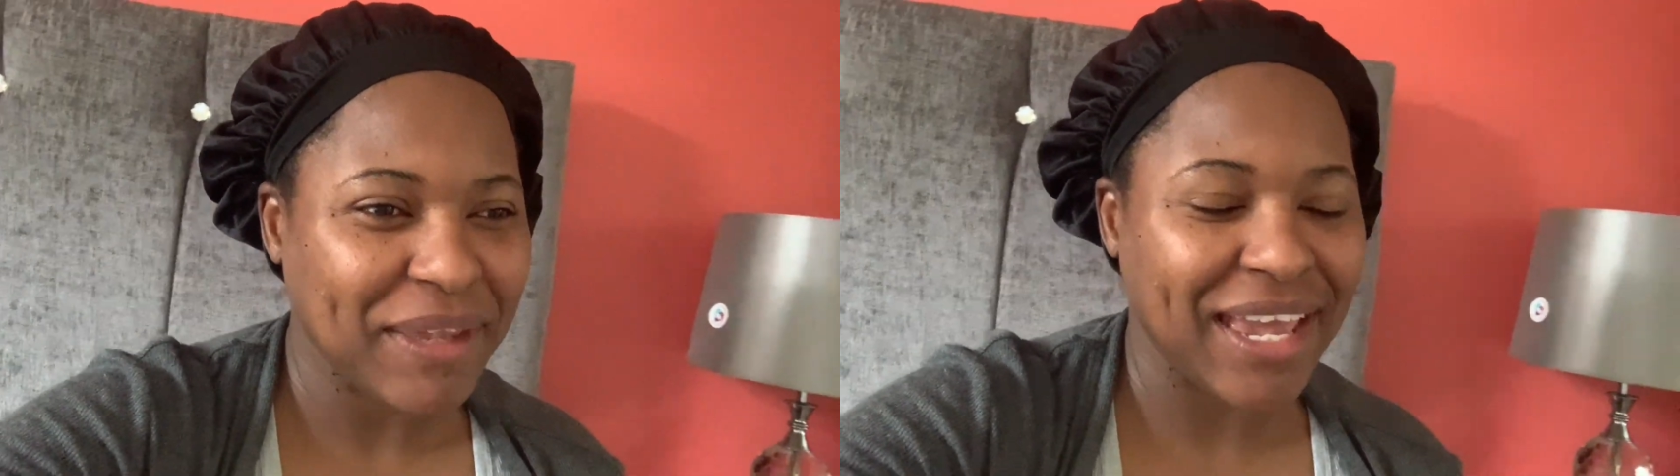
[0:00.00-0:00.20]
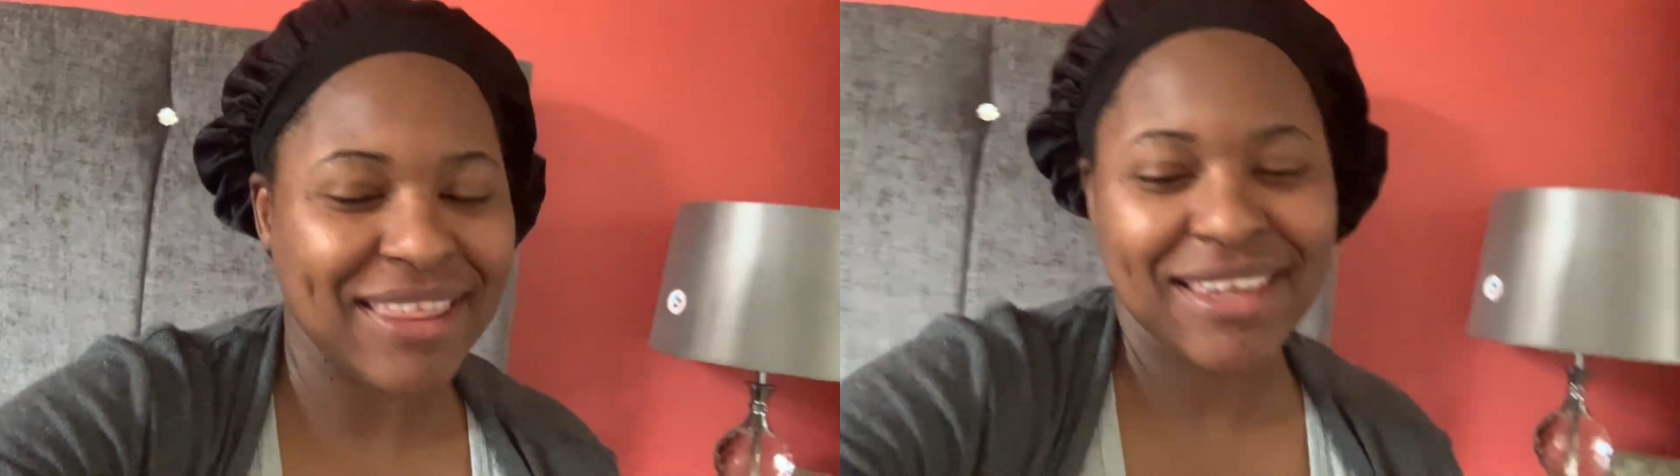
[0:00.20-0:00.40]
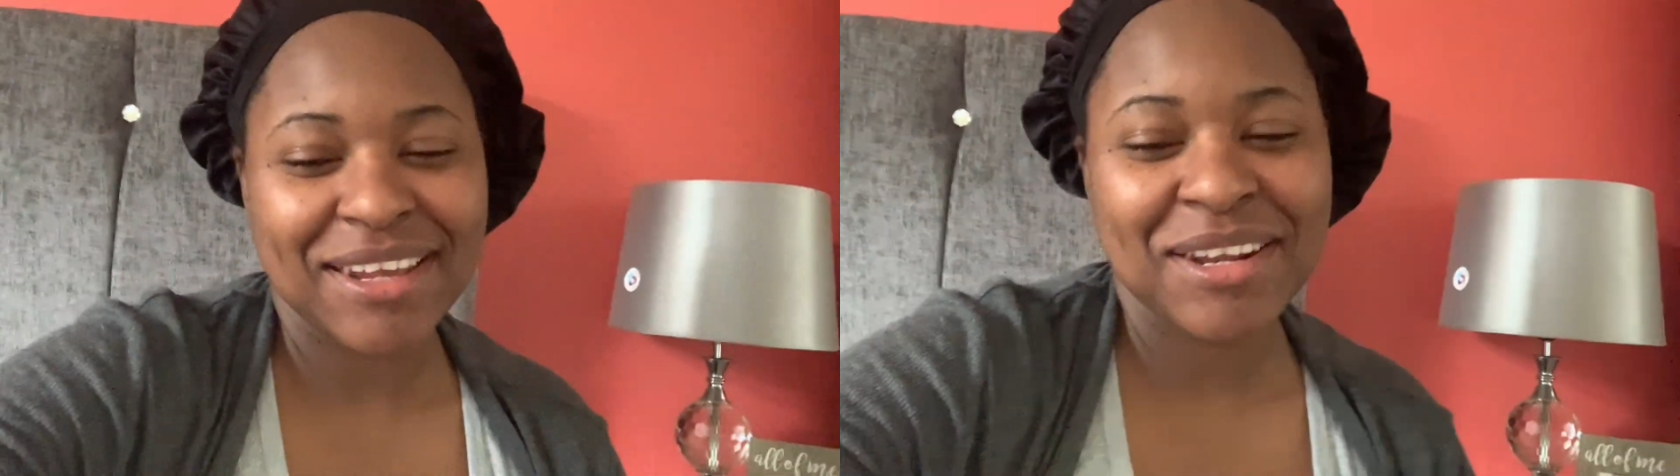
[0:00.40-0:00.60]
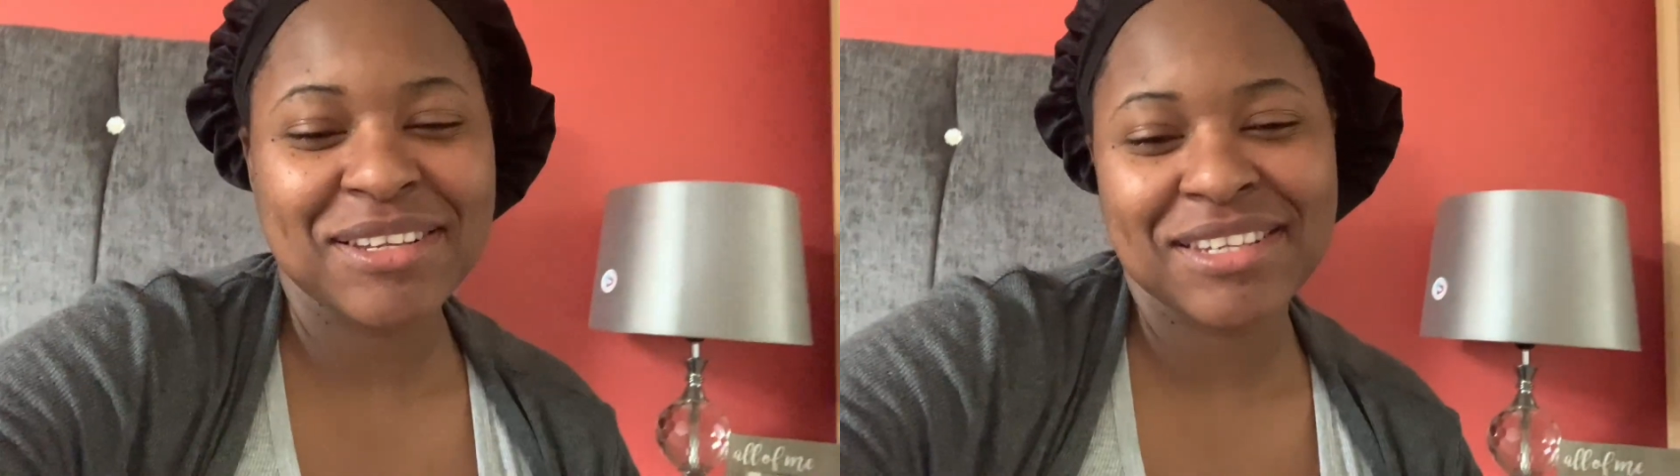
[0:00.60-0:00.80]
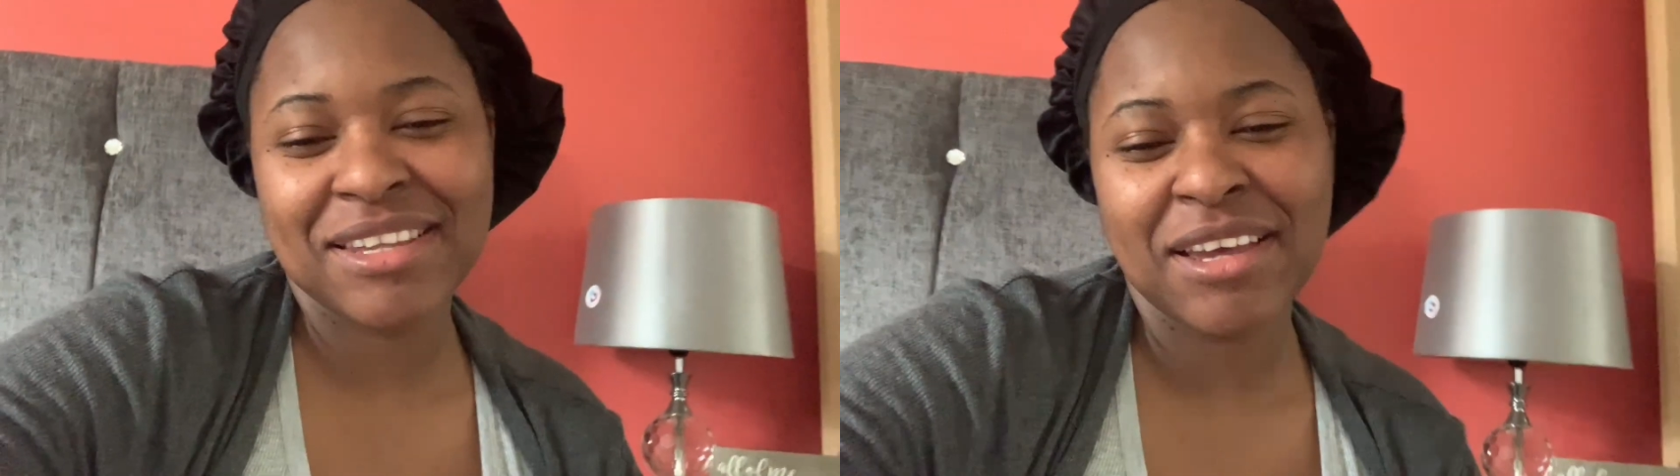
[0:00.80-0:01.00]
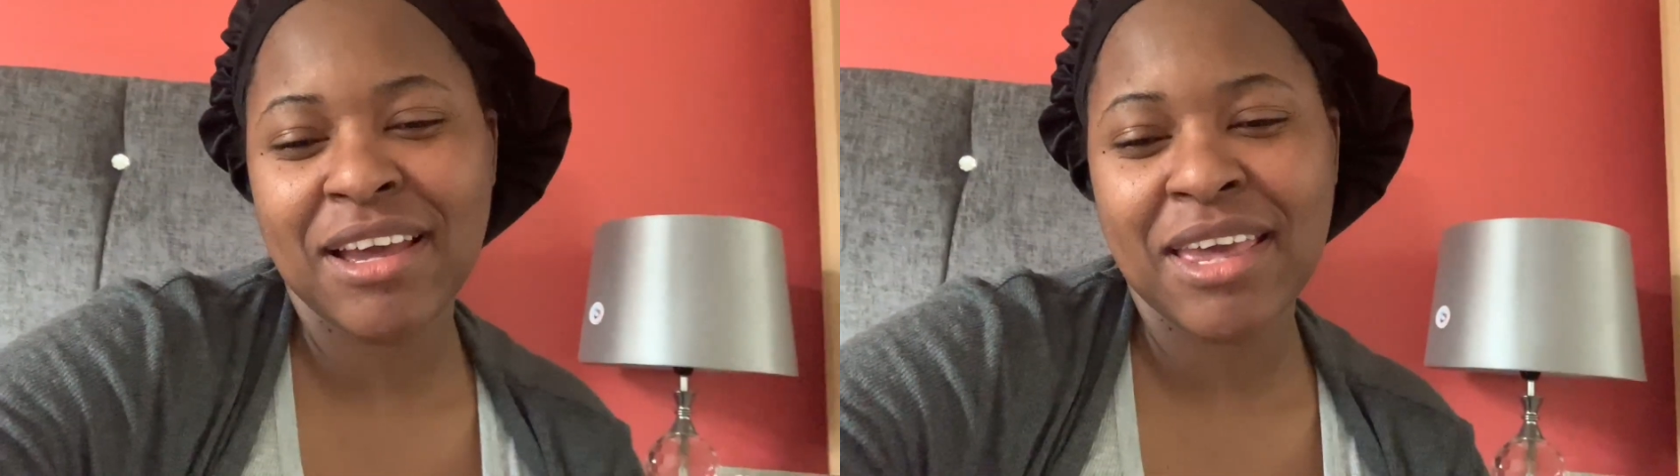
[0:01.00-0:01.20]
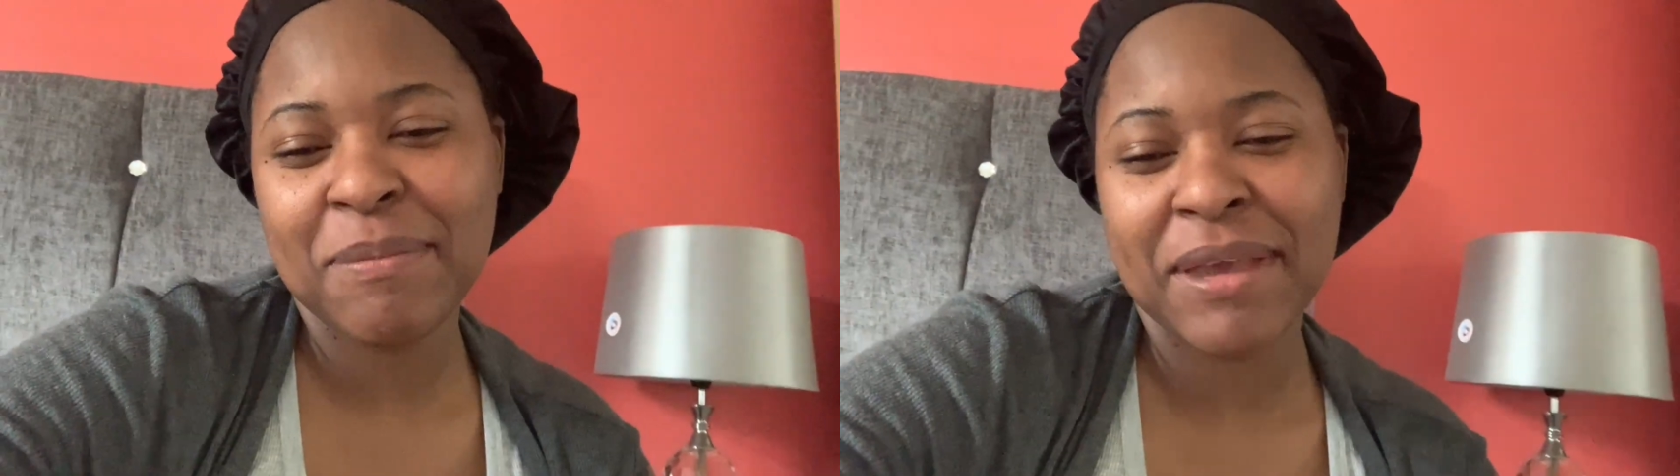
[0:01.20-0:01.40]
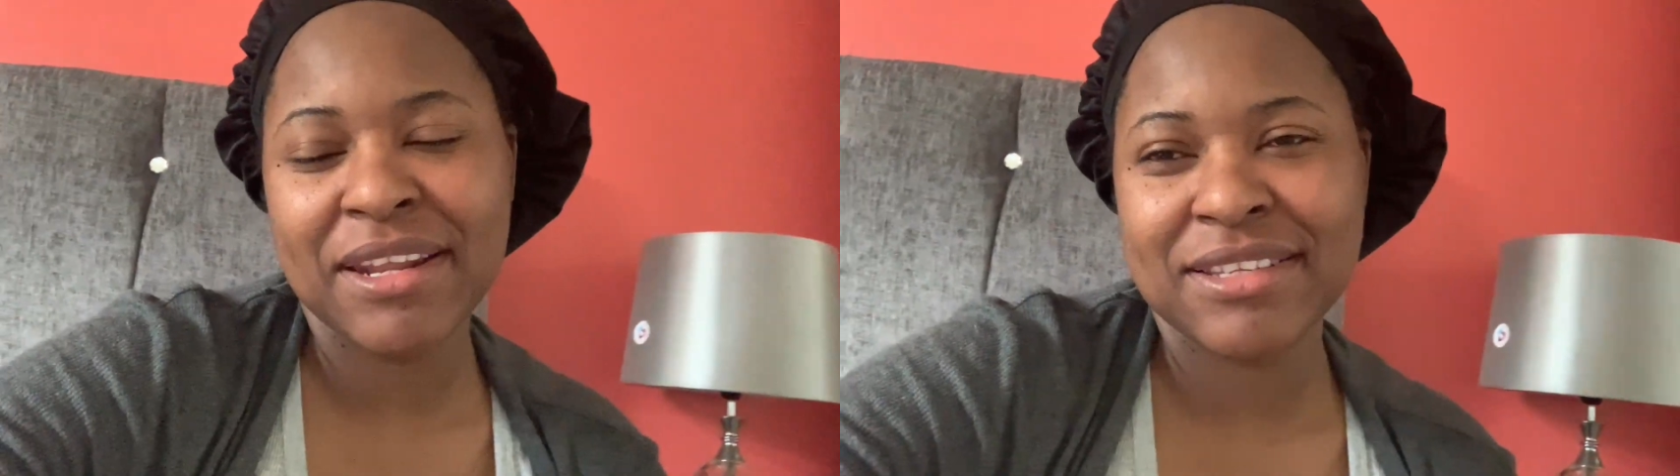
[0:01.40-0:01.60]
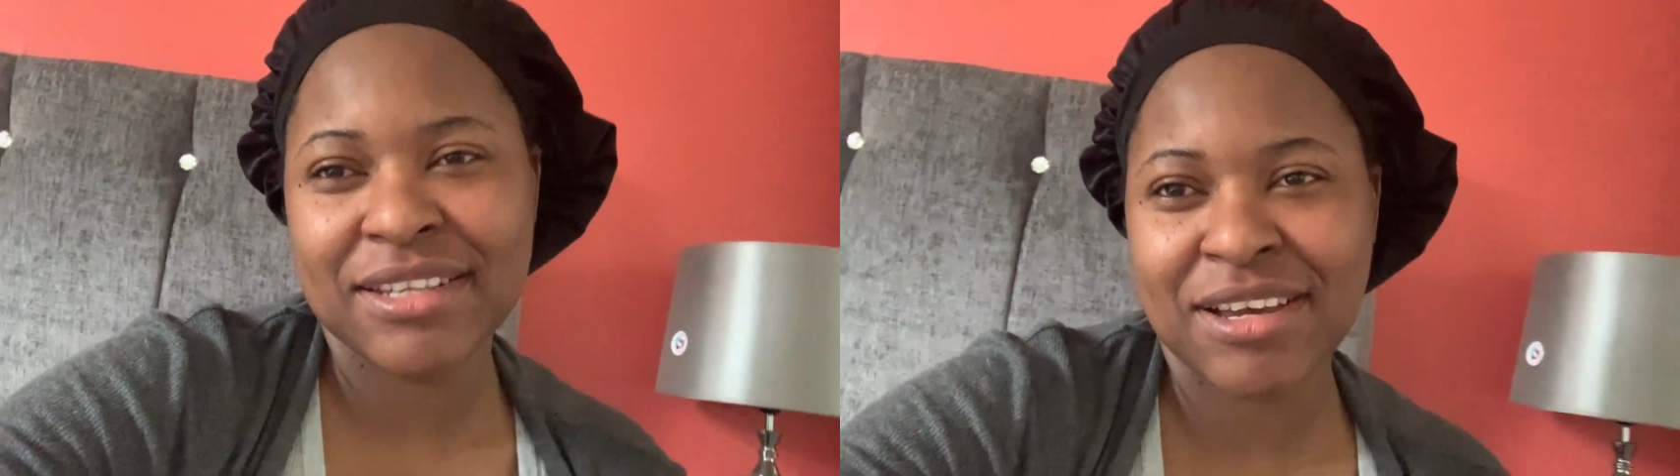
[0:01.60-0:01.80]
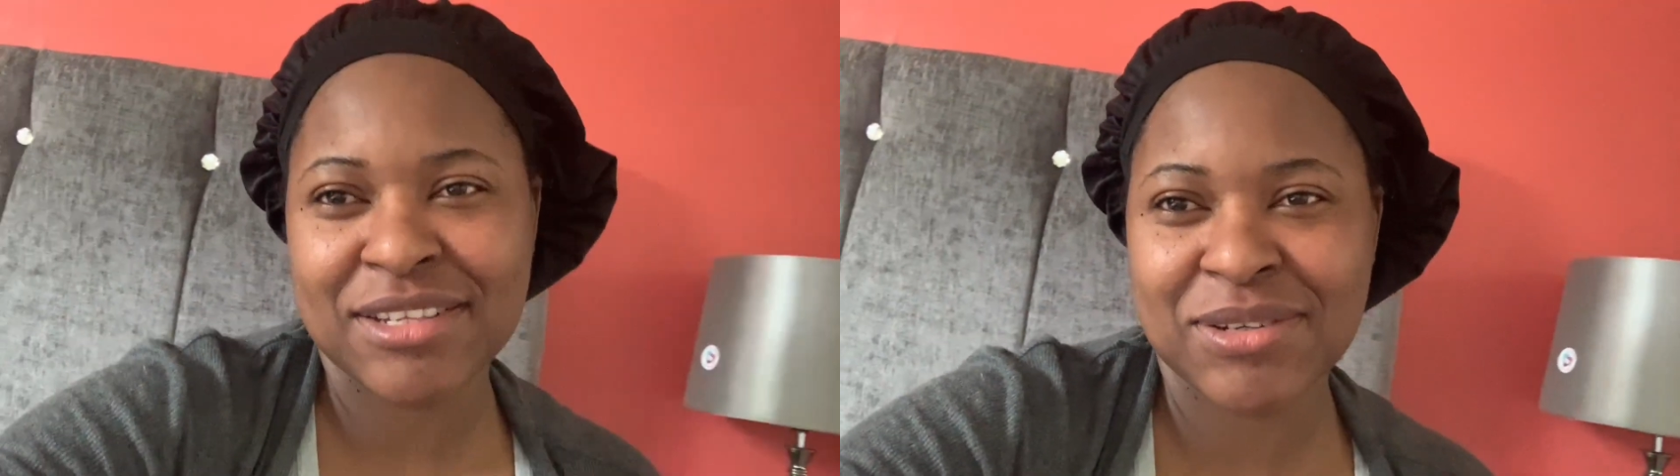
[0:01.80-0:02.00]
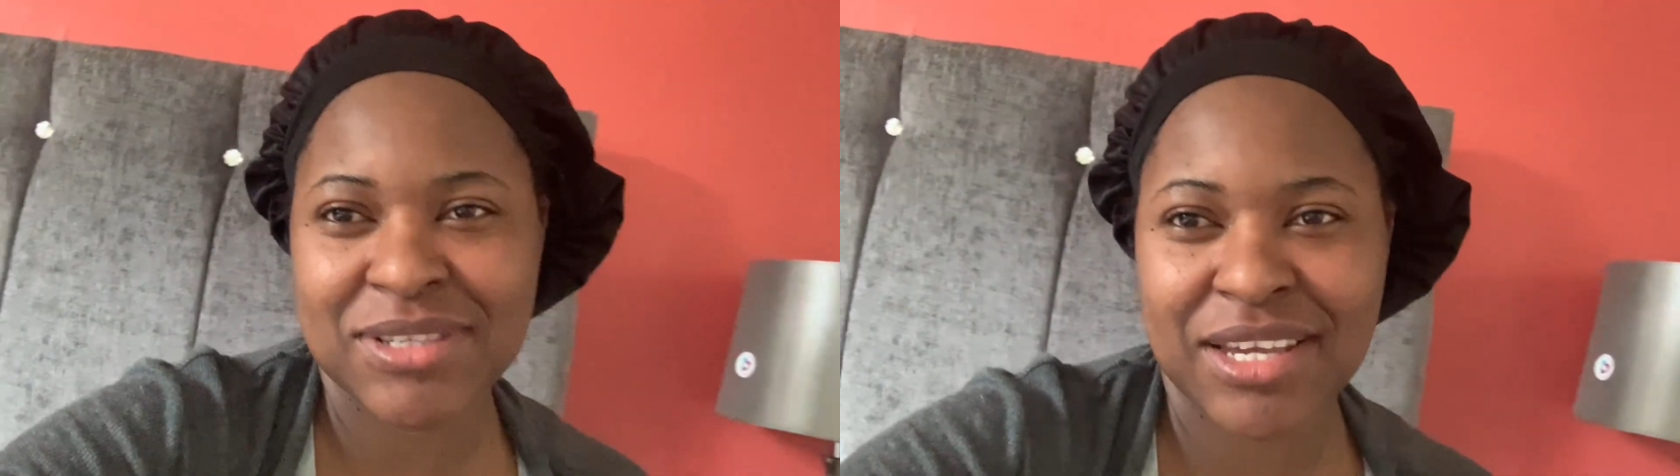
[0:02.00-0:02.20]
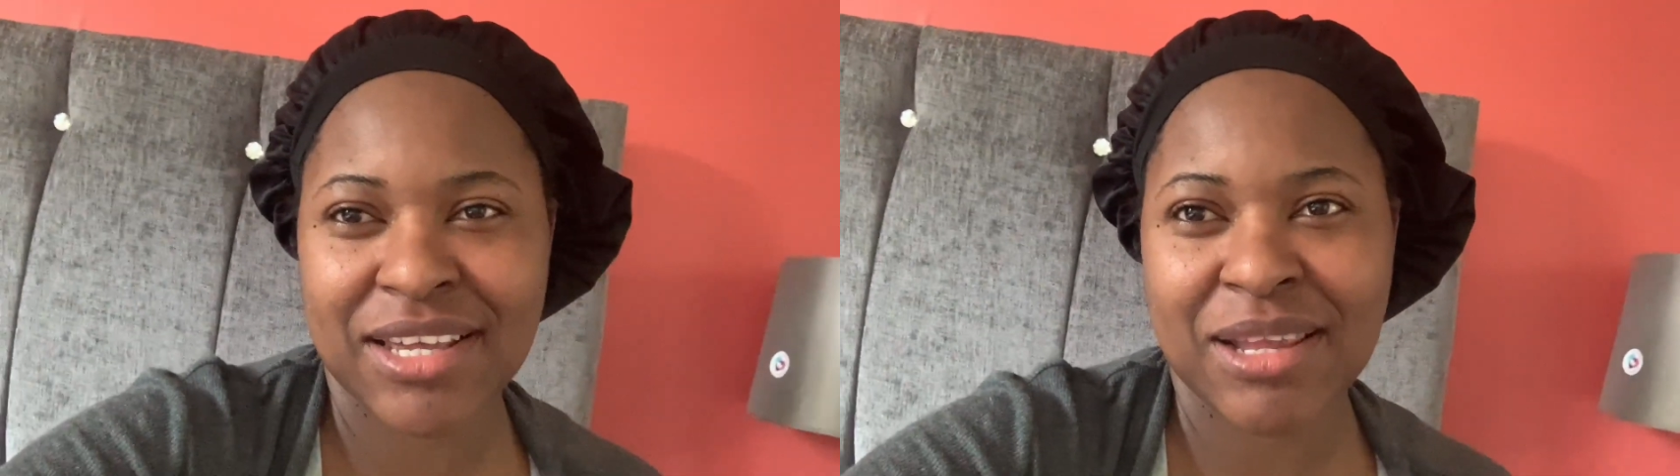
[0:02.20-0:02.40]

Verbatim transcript: And then I kept editing because I was like,